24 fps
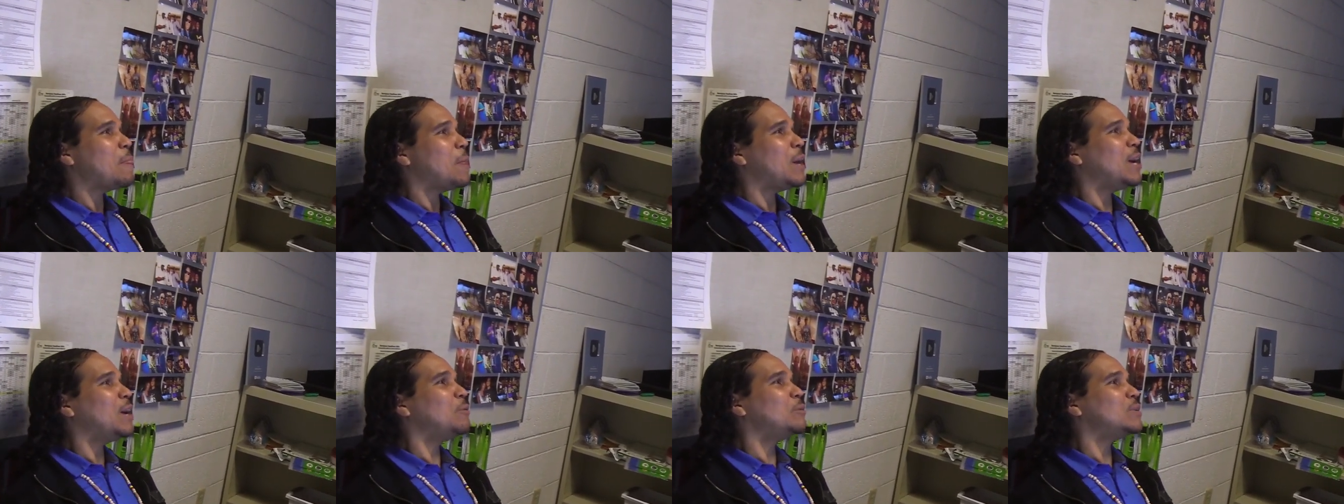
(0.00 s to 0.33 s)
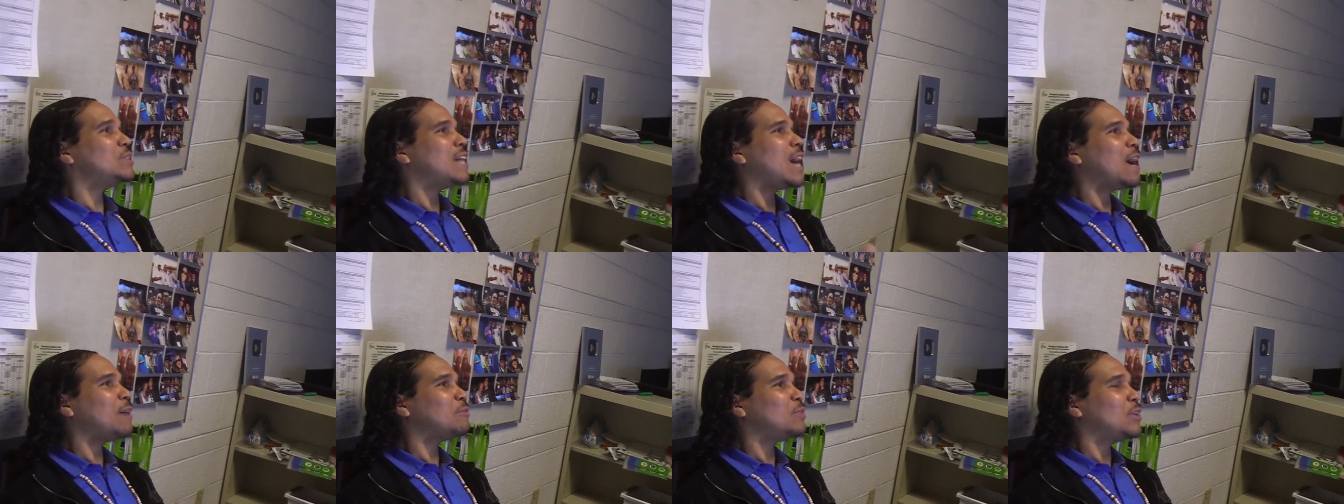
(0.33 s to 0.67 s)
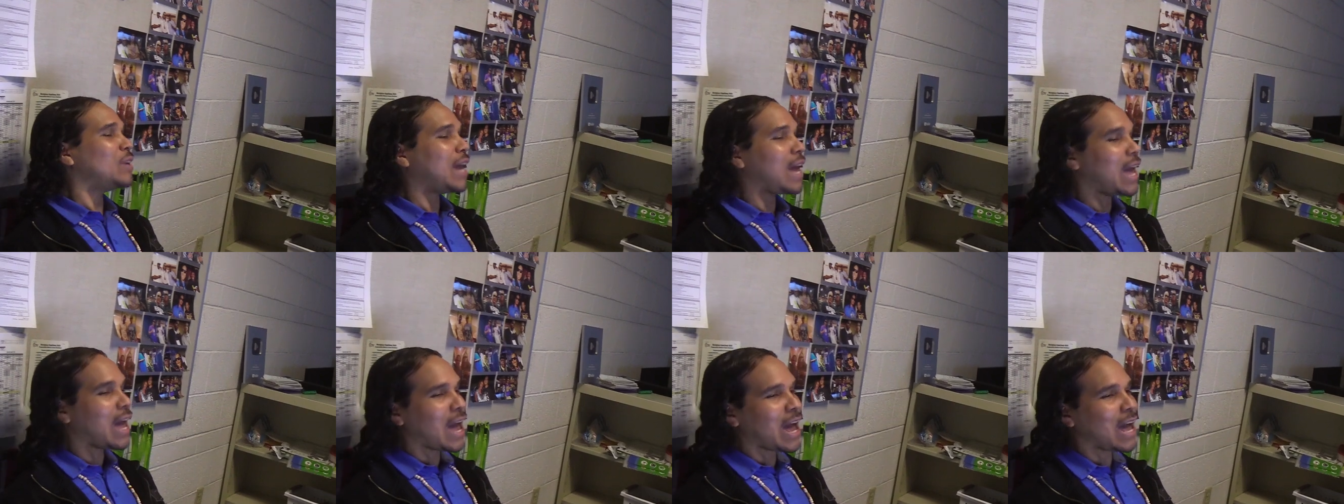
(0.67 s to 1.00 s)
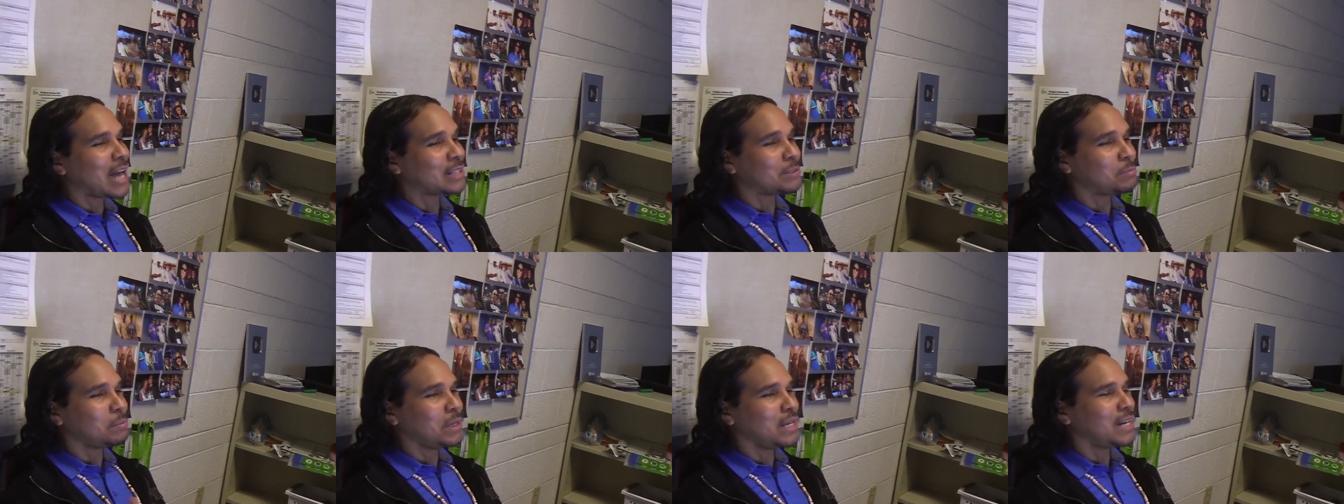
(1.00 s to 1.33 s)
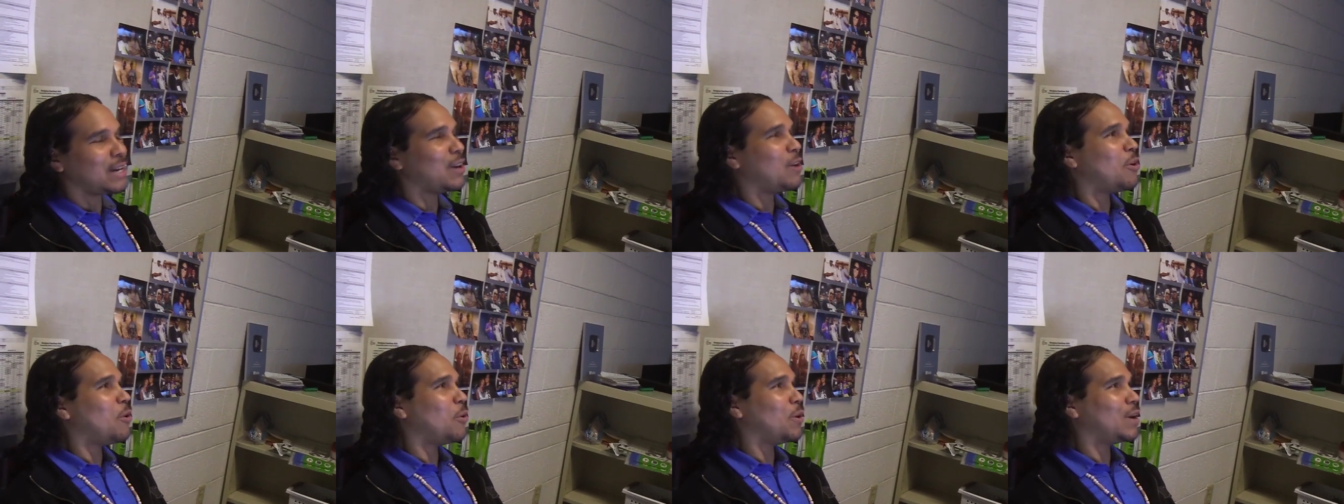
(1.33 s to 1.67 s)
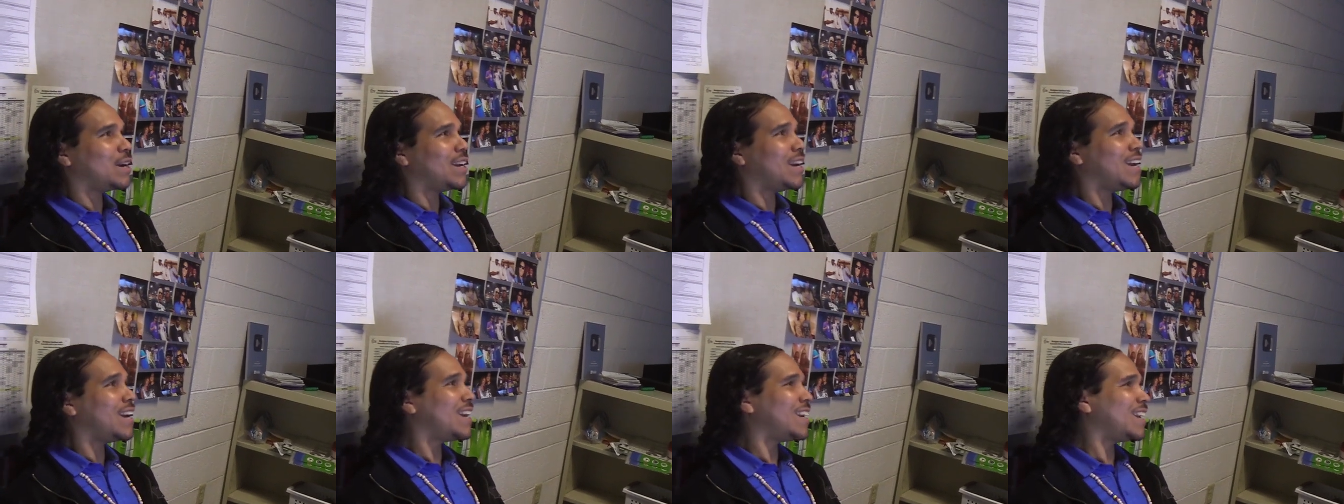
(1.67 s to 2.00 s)
it was after they asked me to
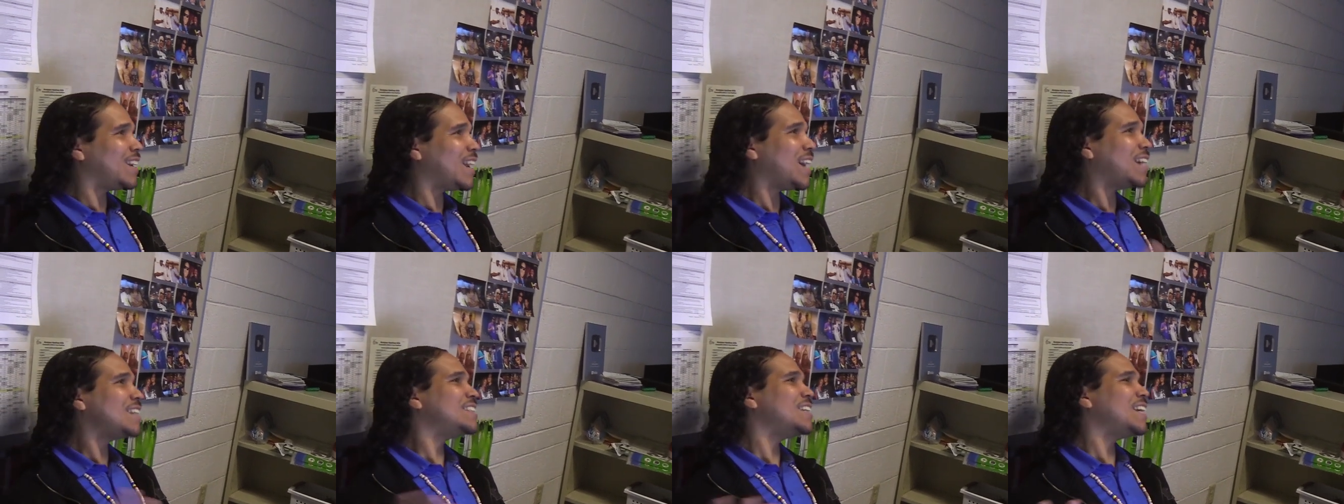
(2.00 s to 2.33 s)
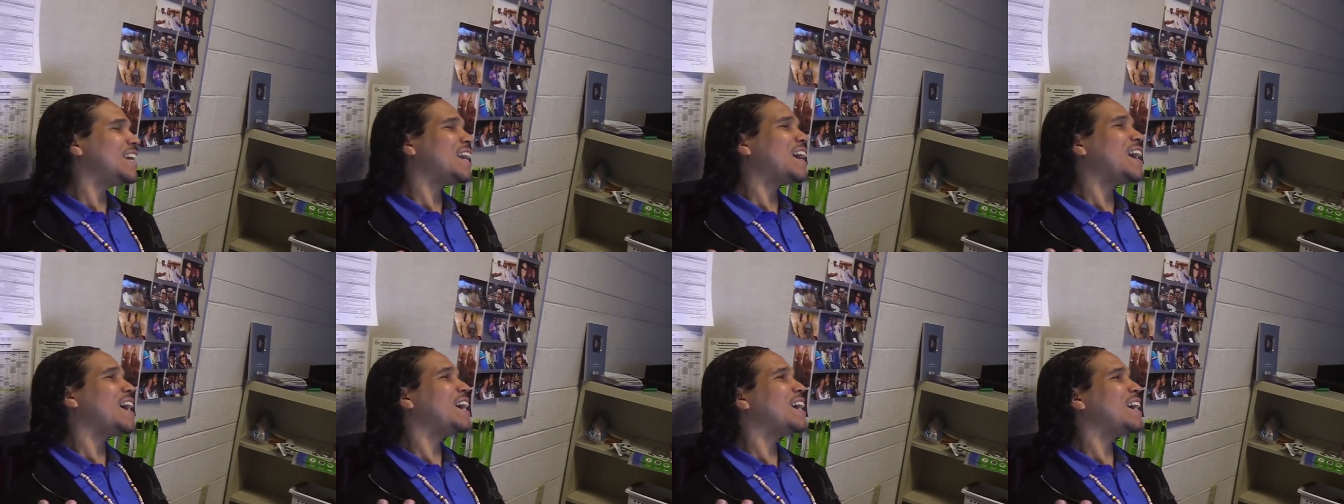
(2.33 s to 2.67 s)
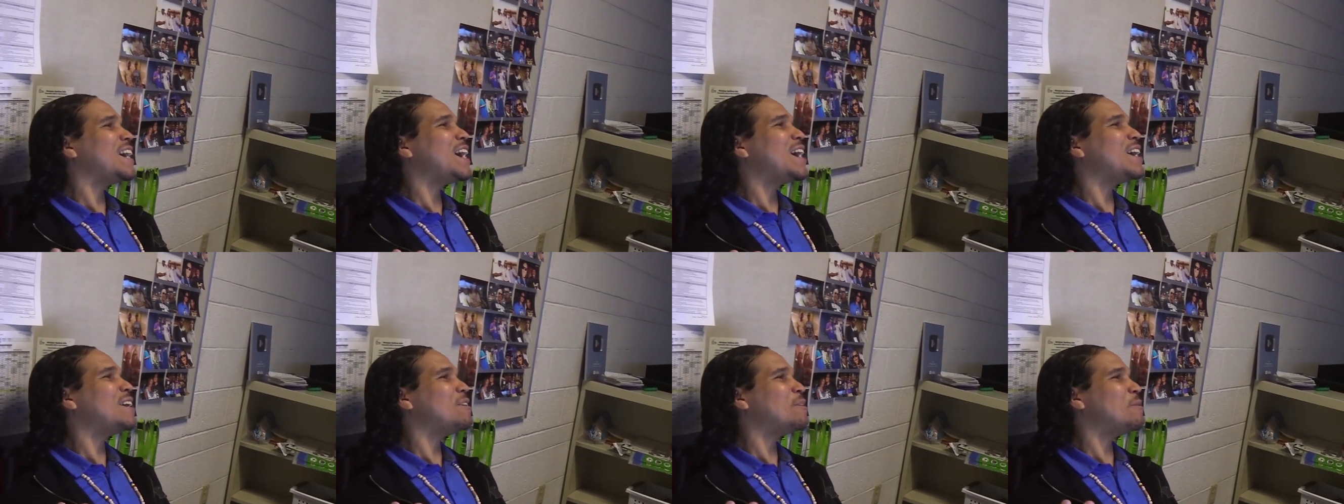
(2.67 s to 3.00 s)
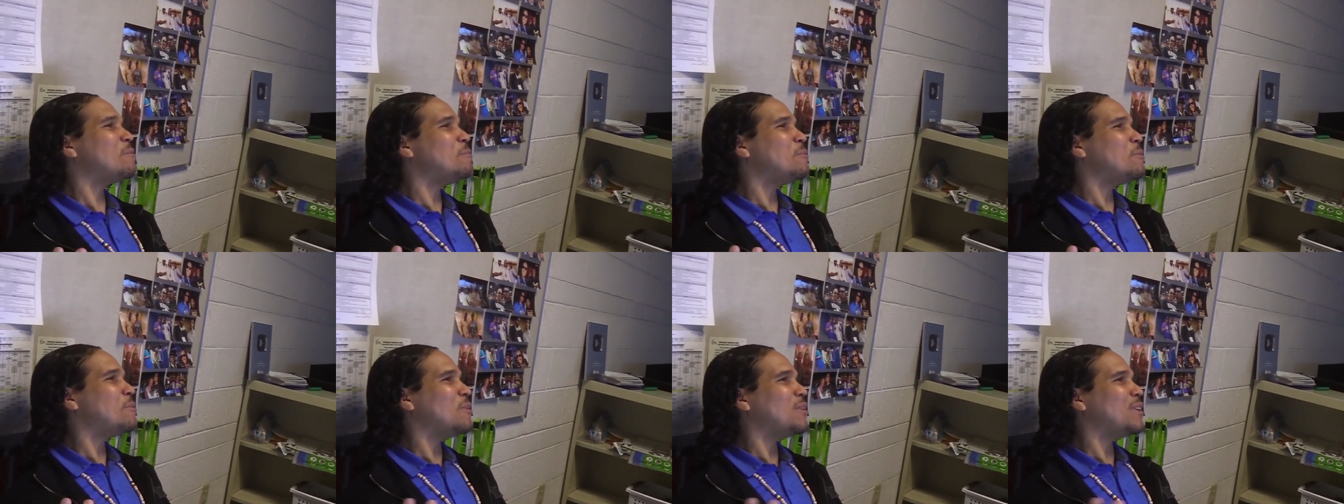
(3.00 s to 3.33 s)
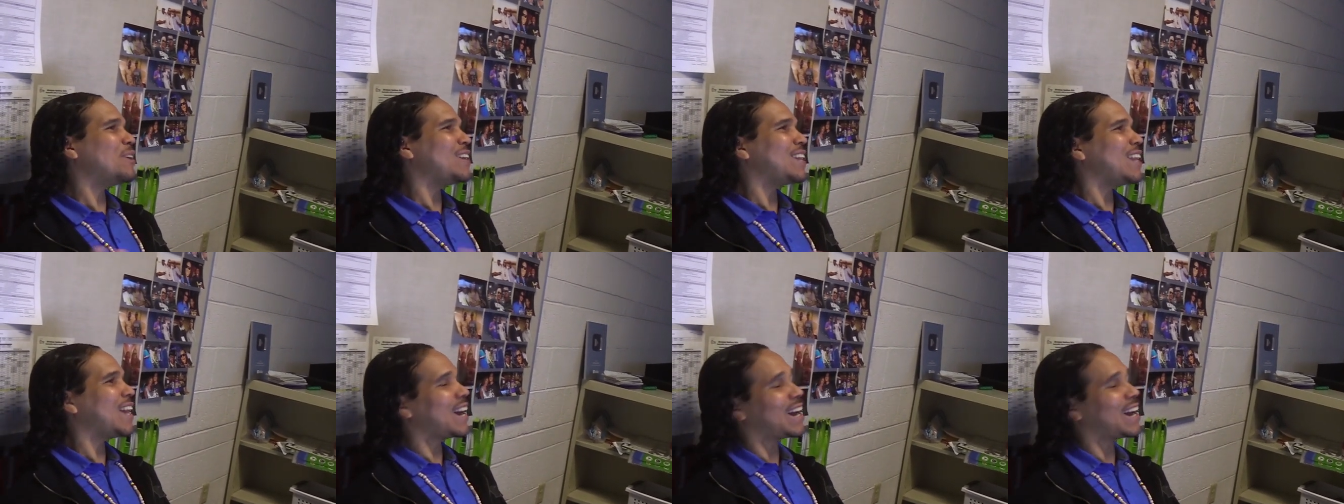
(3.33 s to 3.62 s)
go again, and I said I ain't got no more.